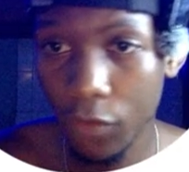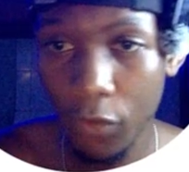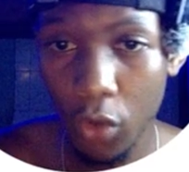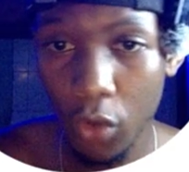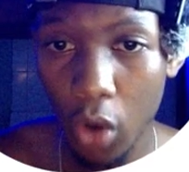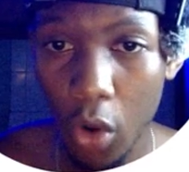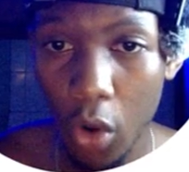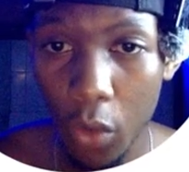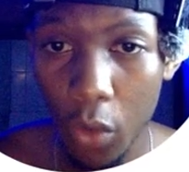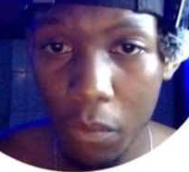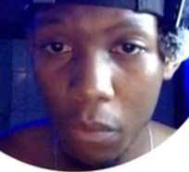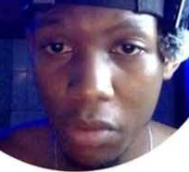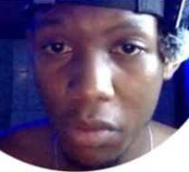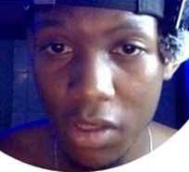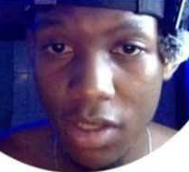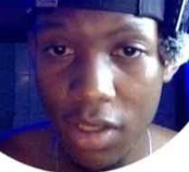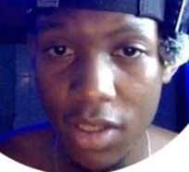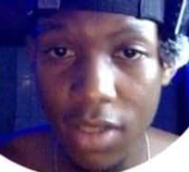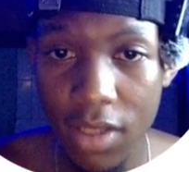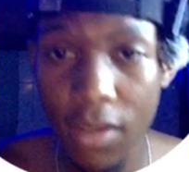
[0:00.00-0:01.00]
for your own
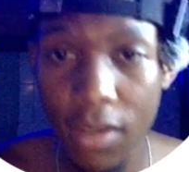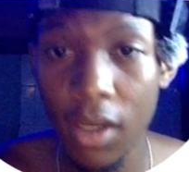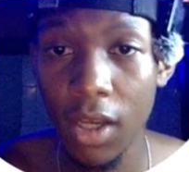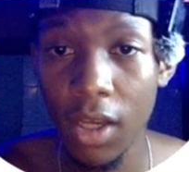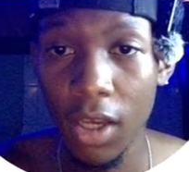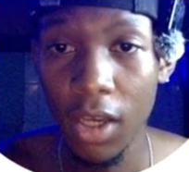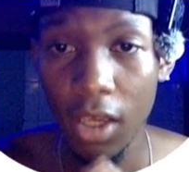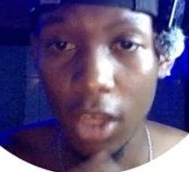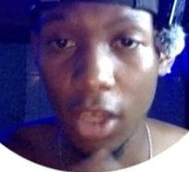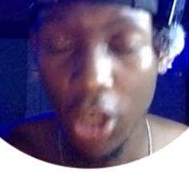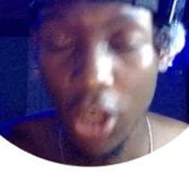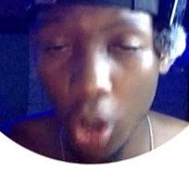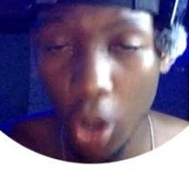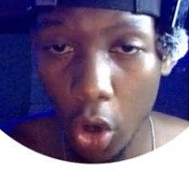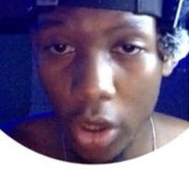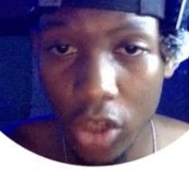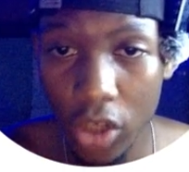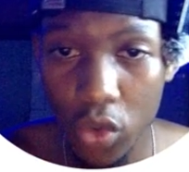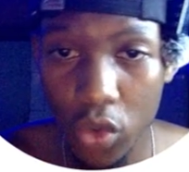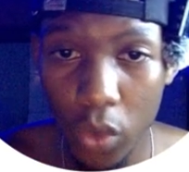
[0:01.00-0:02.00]
business, in
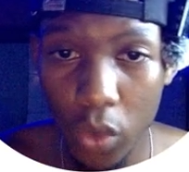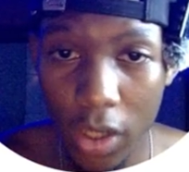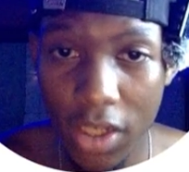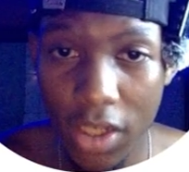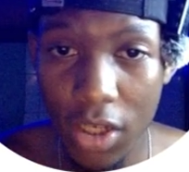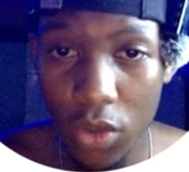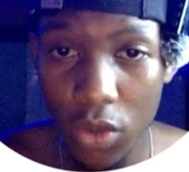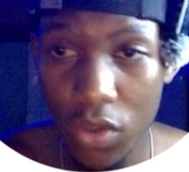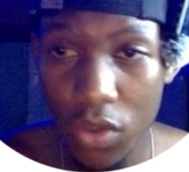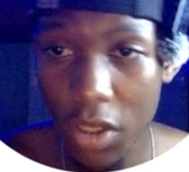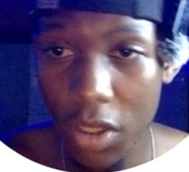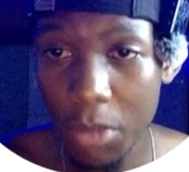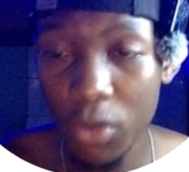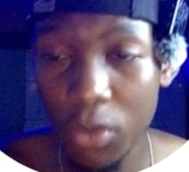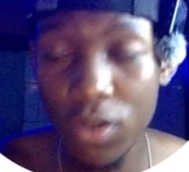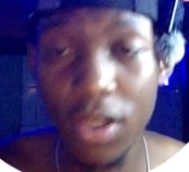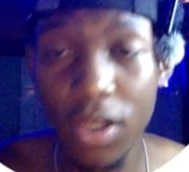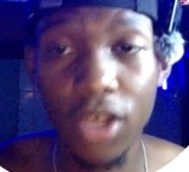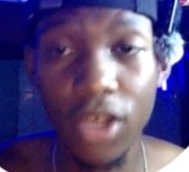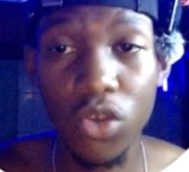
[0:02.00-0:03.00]
order to write sales
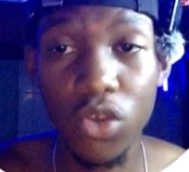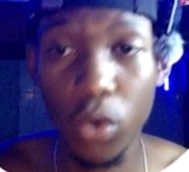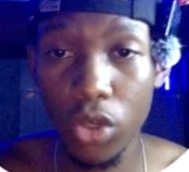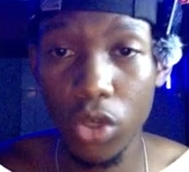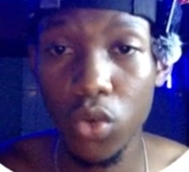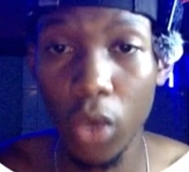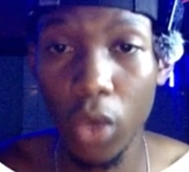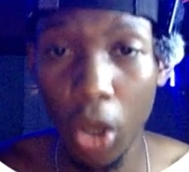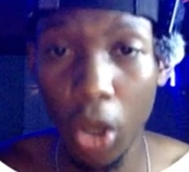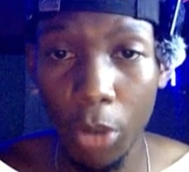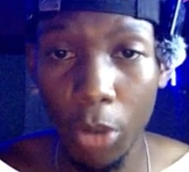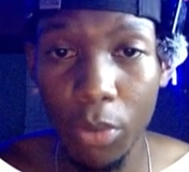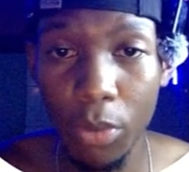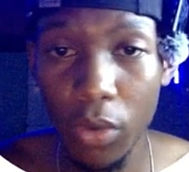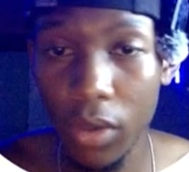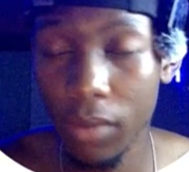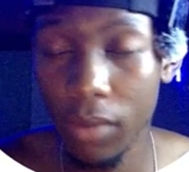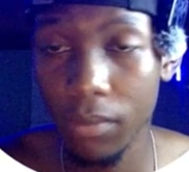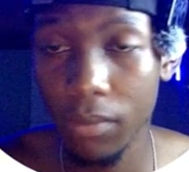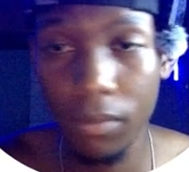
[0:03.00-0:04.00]
emails that is going to help
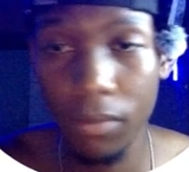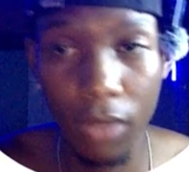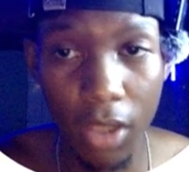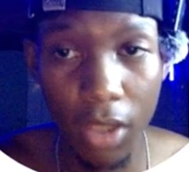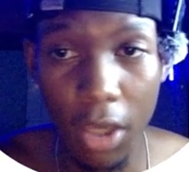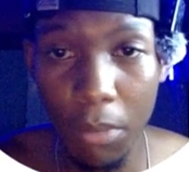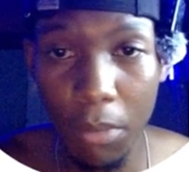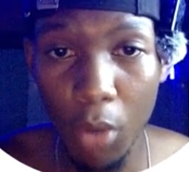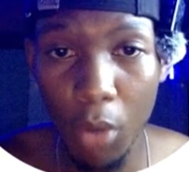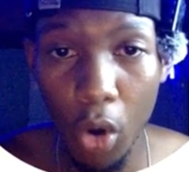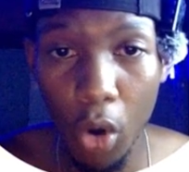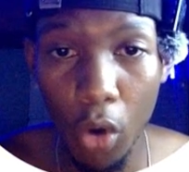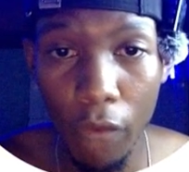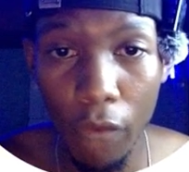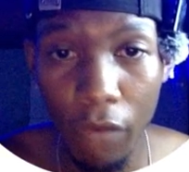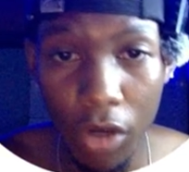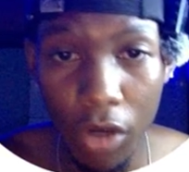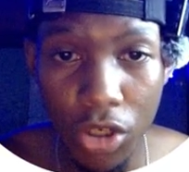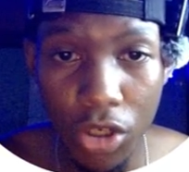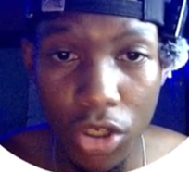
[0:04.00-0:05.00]
you get more
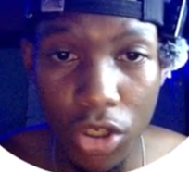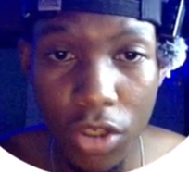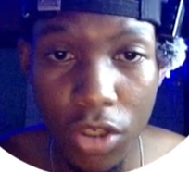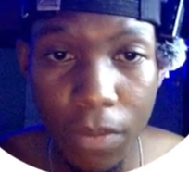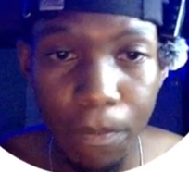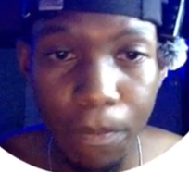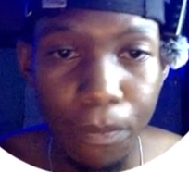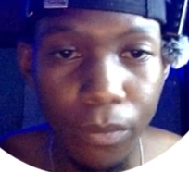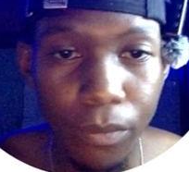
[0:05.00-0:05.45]
conversions